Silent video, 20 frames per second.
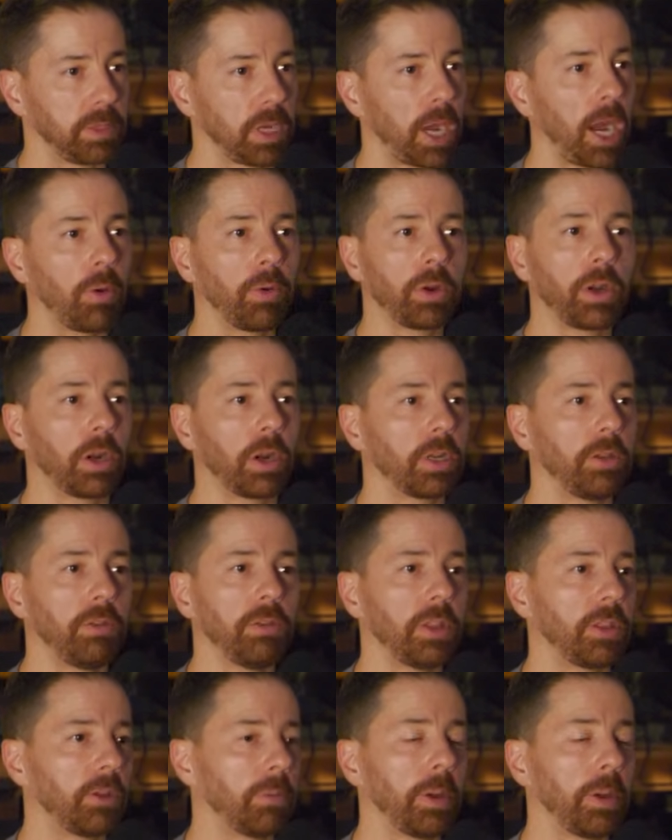I would argue
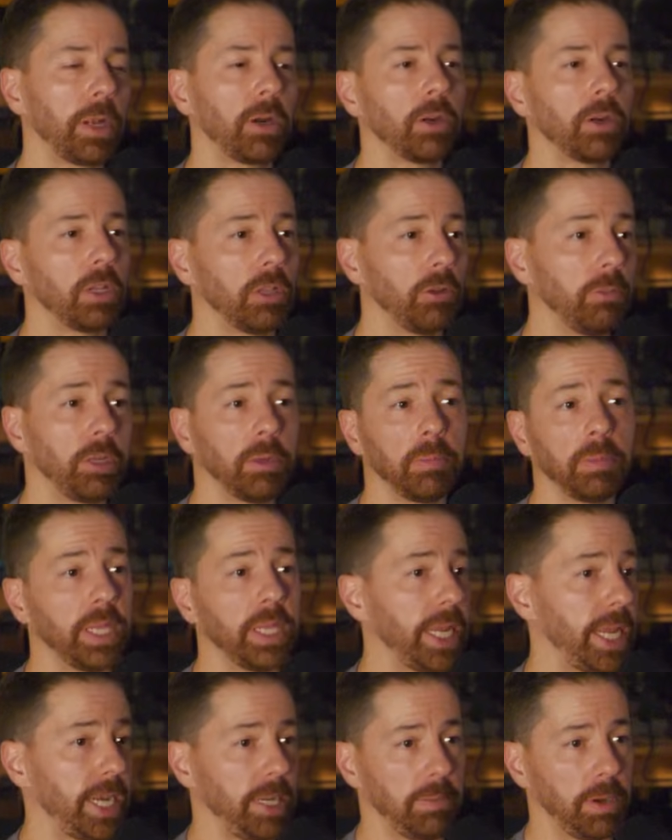that they're better at aluminum
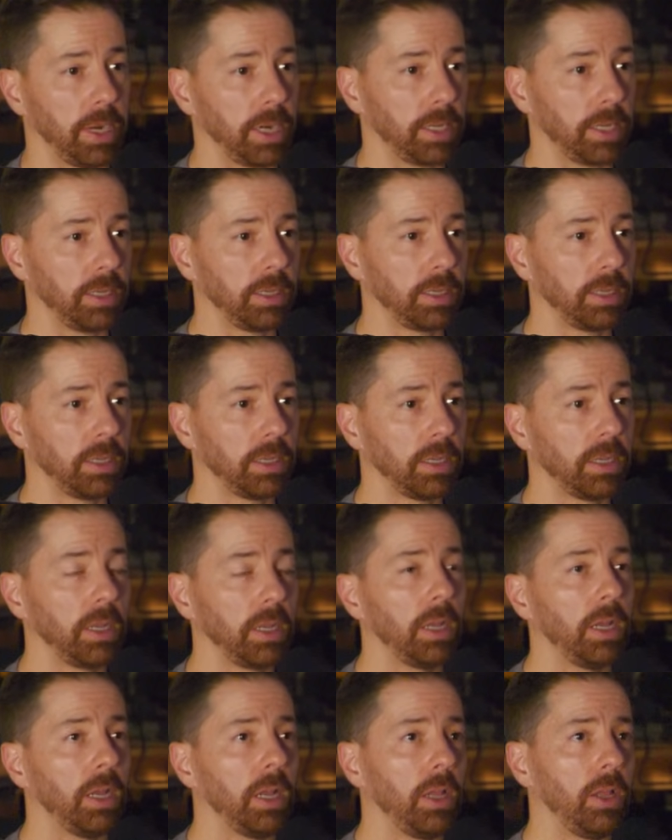than anybody.
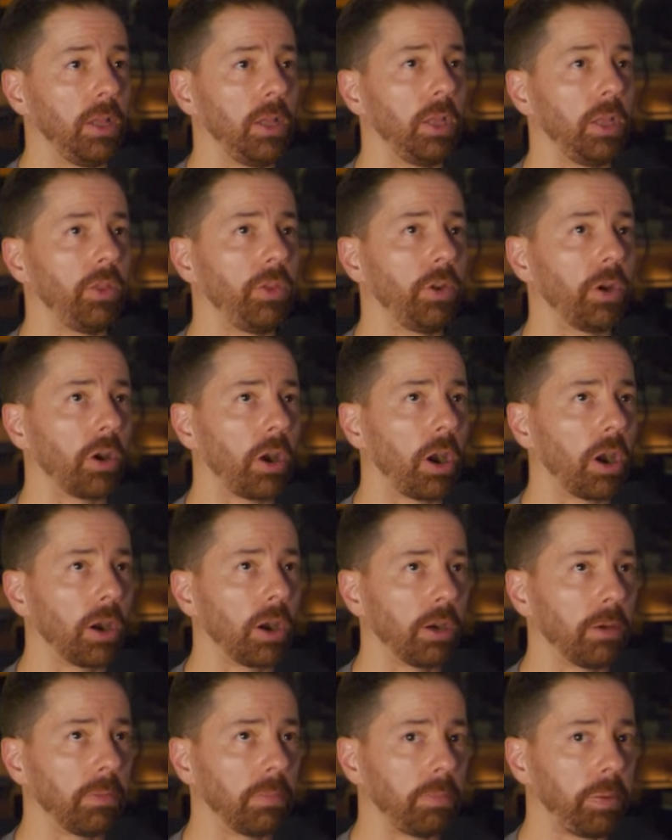There
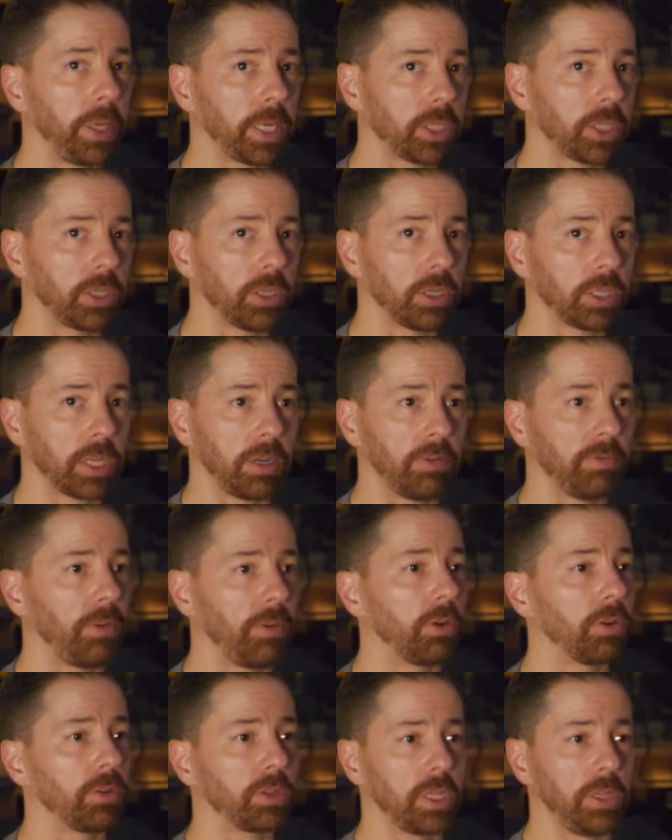are pictures and
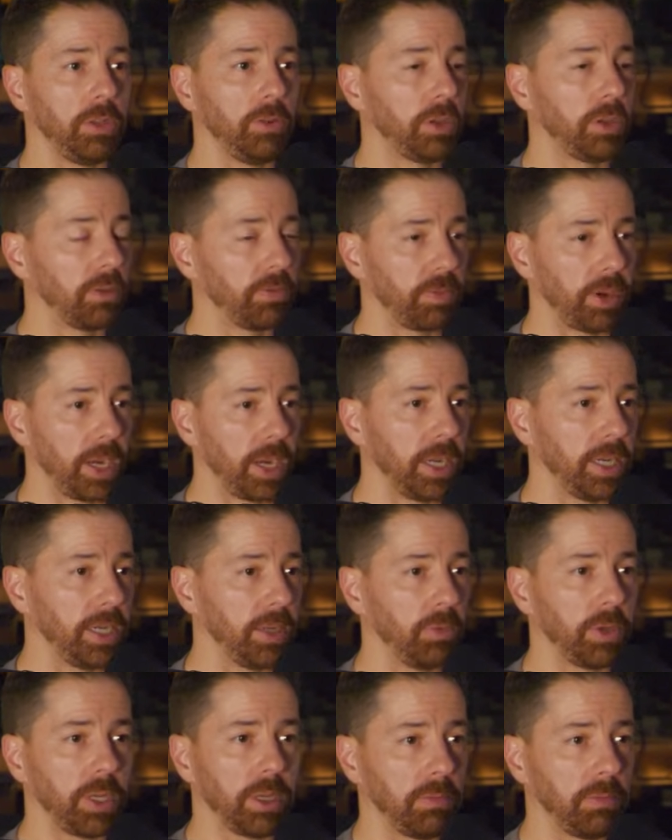photos that you can find,
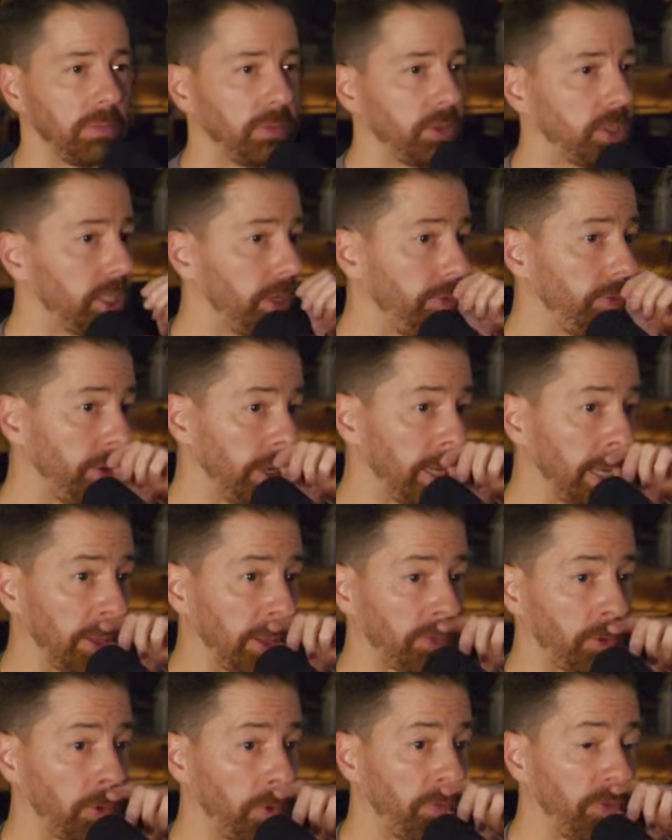and we can see if we can't
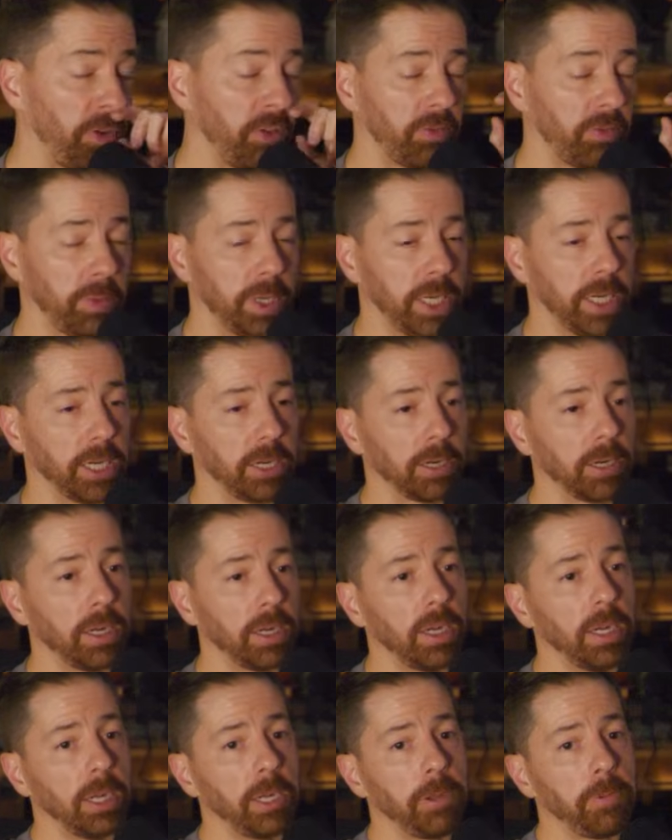throw a few of them in here,
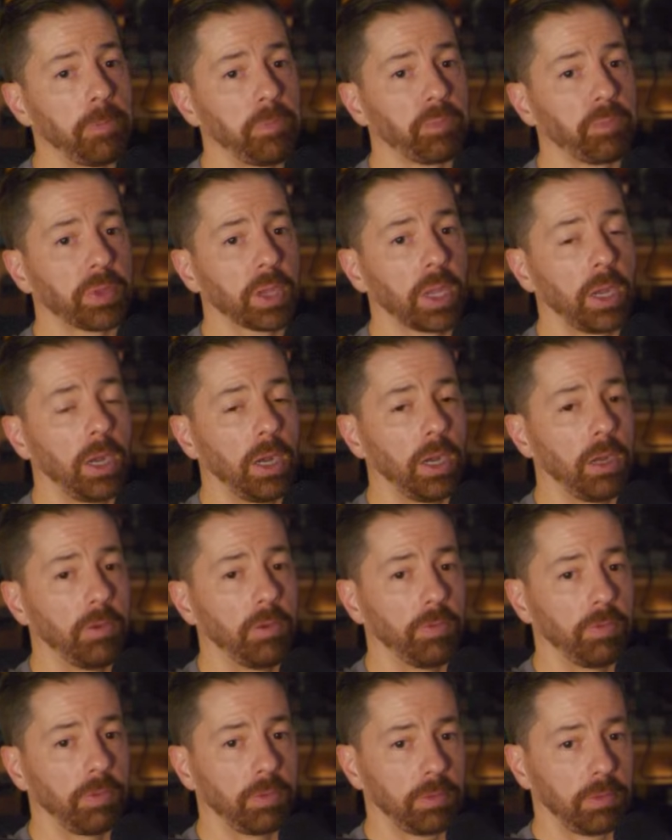
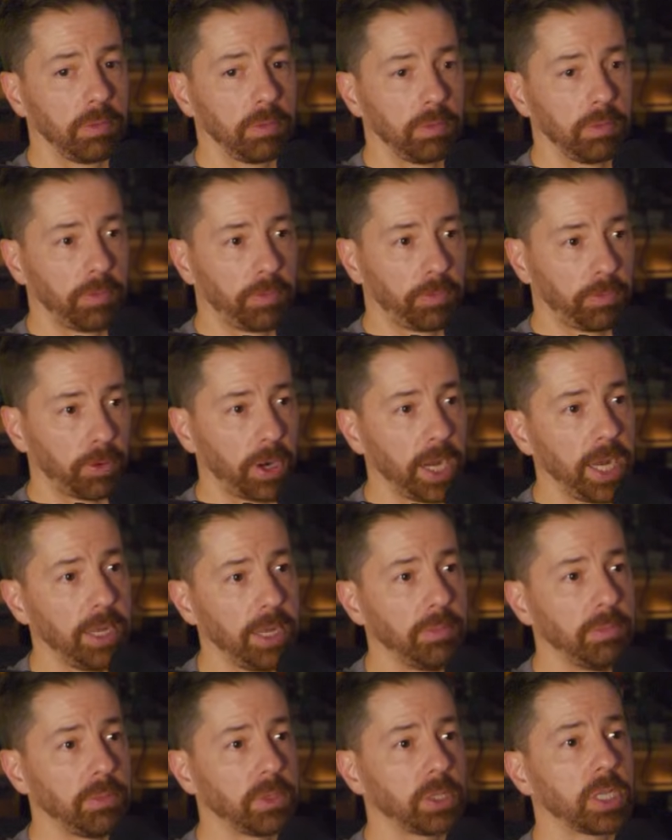of
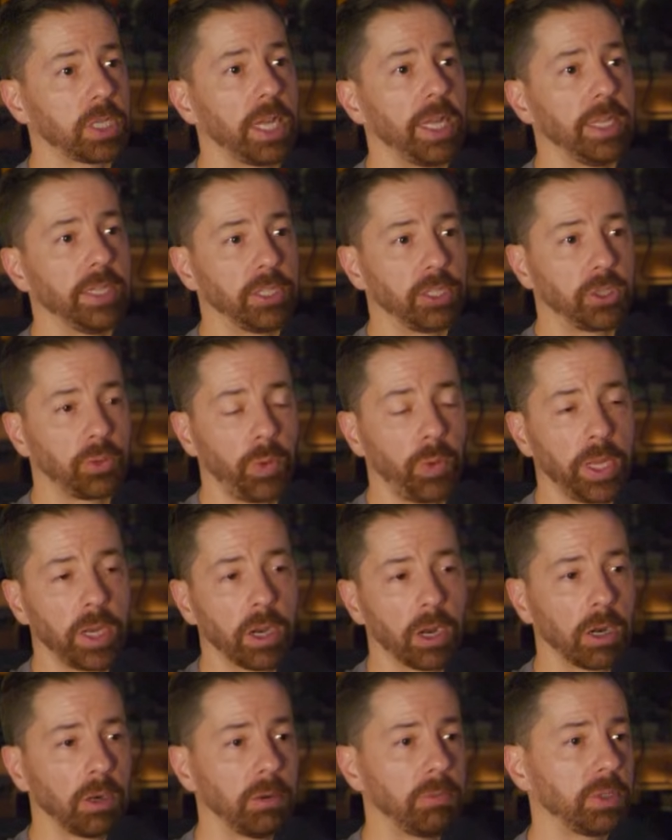frames and swing
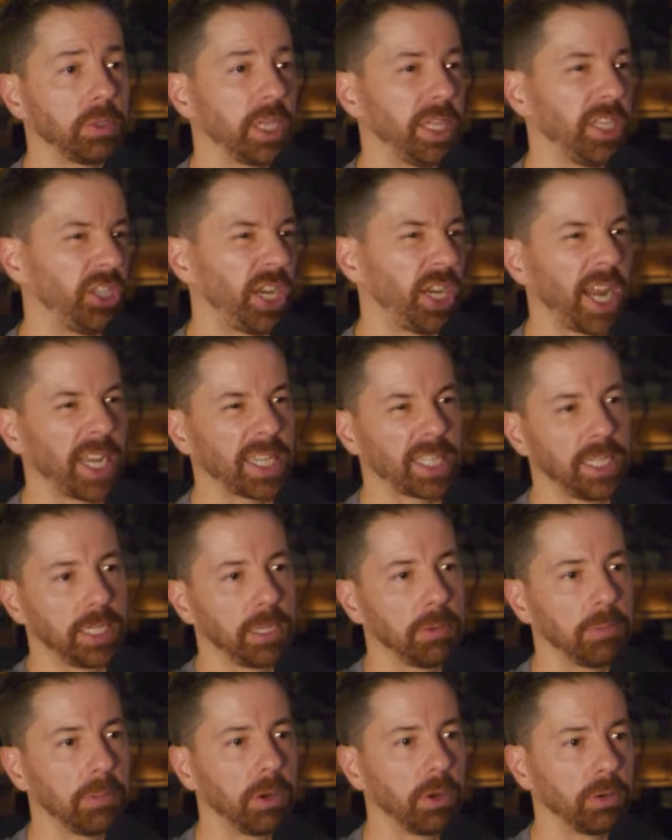arms and chassis
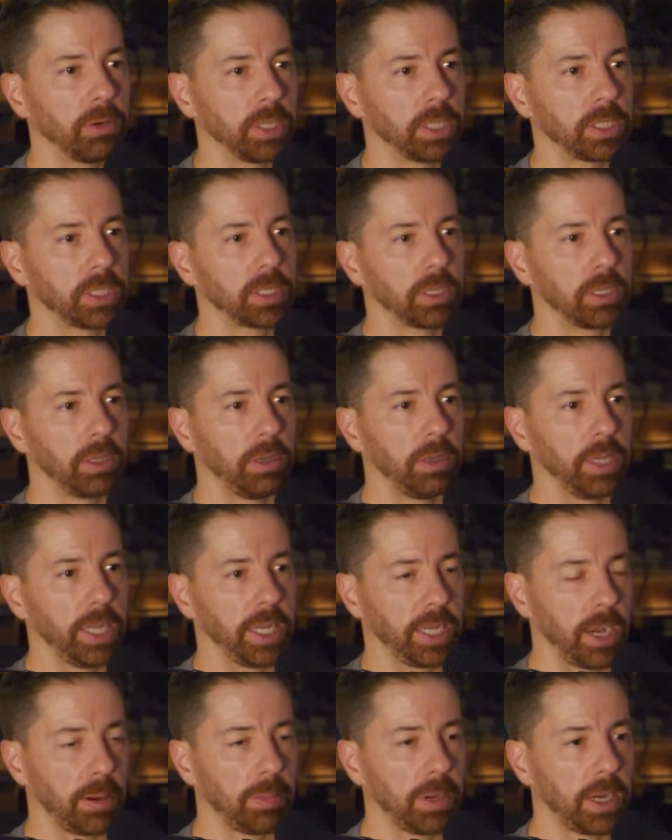components that
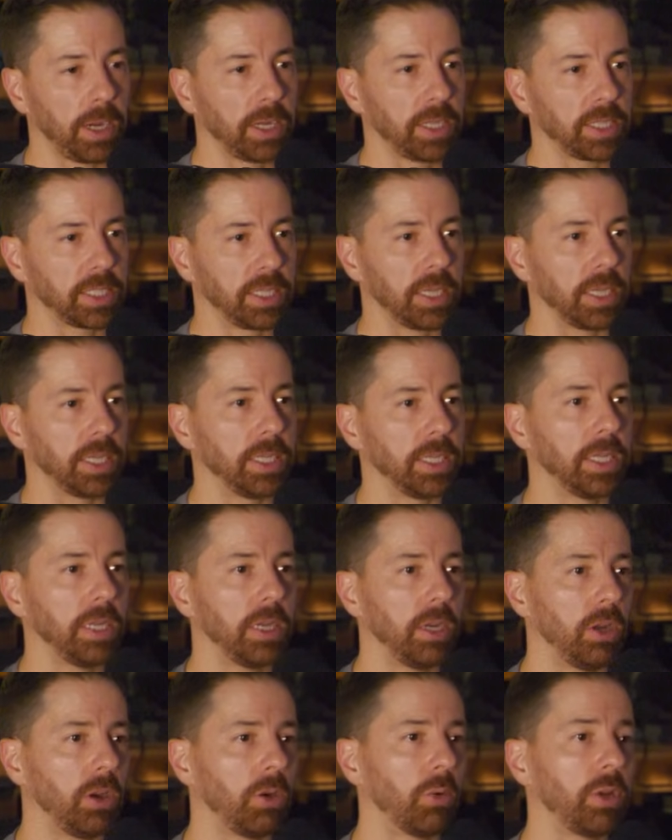Yamaha has done
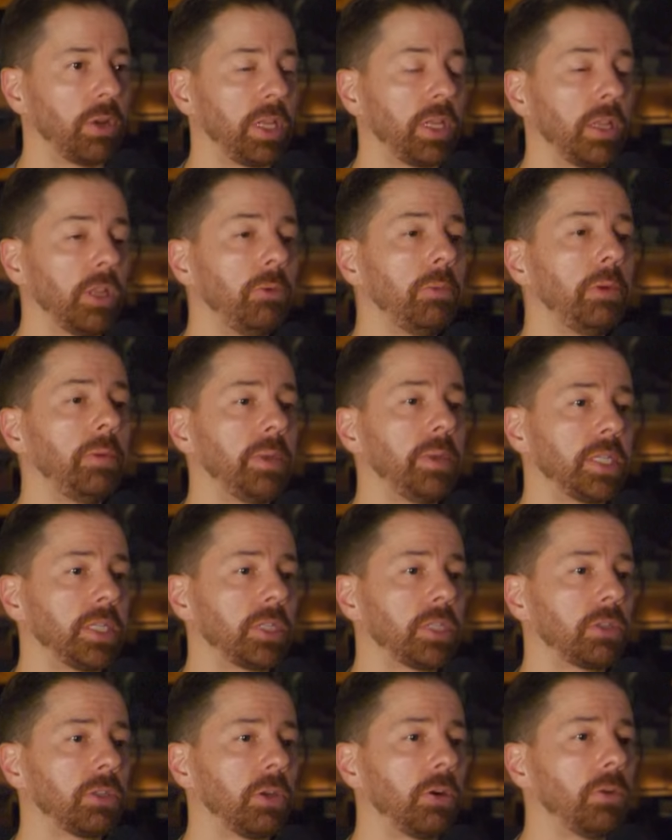where the aluminum is
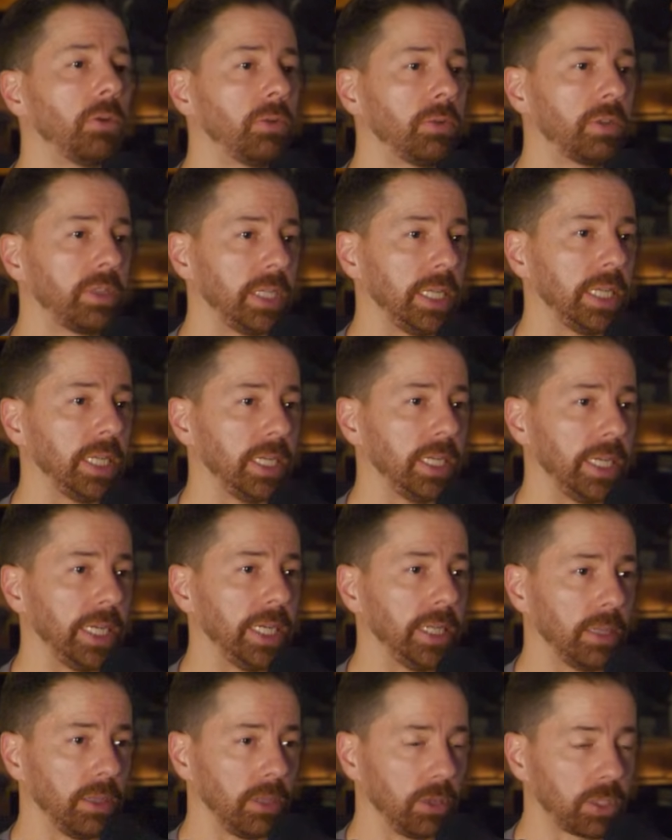so thin,
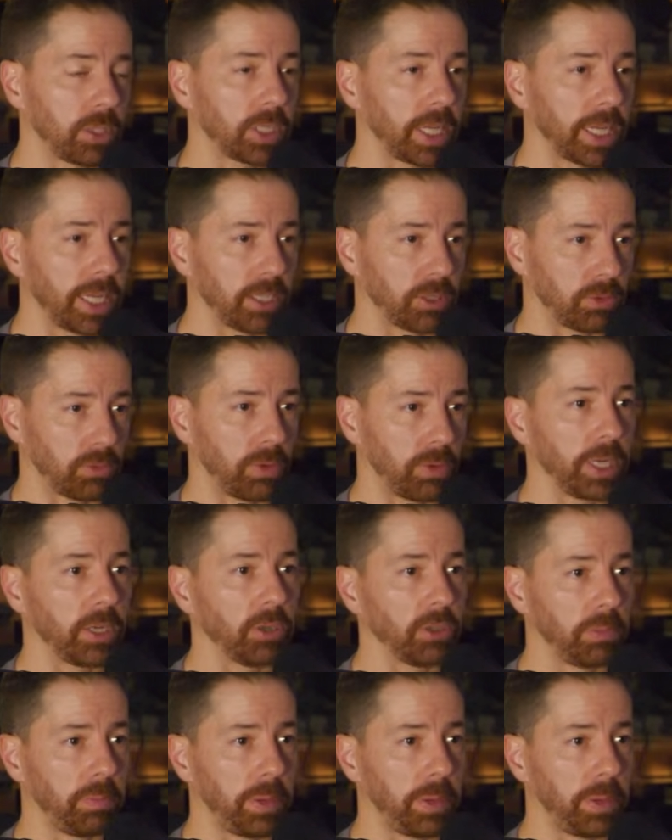it looks like it's wrinkled